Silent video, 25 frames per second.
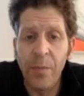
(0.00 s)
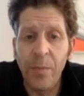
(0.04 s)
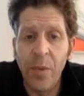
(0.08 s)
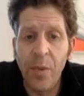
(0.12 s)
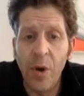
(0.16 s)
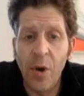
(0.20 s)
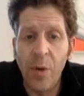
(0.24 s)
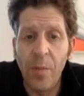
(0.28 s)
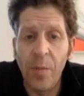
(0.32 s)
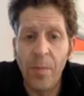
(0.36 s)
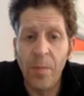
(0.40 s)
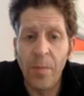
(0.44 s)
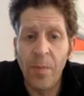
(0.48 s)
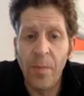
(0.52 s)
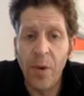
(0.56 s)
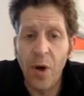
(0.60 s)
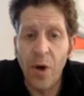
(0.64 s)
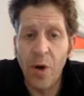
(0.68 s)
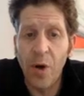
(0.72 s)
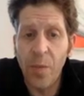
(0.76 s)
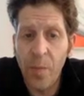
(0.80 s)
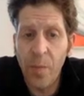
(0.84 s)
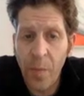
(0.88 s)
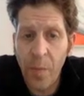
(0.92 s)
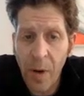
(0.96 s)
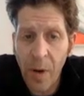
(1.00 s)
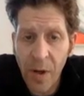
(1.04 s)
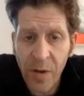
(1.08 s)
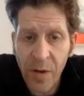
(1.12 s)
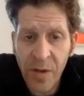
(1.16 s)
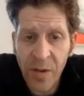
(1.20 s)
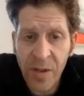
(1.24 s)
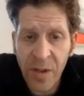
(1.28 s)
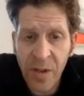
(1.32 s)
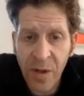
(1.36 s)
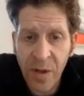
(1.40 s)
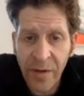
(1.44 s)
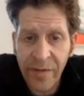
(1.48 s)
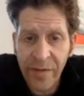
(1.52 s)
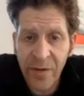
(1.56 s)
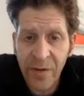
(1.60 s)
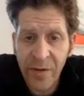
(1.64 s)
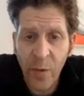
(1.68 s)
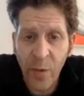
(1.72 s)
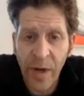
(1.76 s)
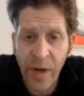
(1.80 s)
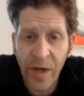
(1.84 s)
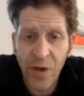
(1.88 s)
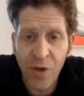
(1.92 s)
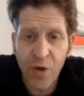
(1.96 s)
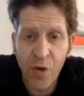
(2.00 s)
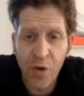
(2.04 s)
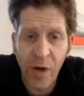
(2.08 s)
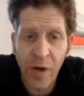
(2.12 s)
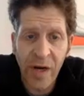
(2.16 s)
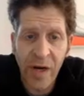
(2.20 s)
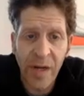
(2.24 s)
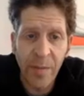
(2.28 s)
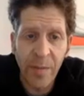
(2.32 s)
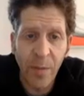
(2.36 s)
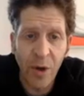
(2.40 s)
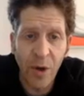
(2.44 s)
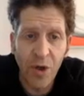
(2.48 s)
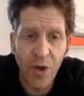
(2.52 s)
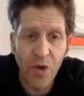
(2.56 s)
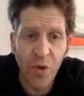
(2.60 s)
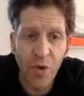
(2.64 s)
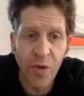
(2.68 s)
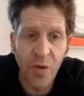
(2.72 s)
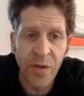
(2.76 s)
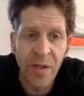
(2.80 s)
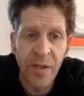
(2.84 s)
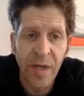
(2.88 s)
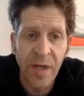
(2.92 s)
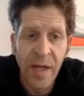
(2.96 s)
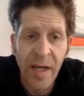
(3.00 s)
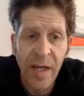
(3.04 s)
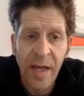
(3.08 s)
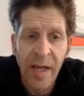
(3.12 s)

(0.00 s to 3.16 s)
blog post software and training modules.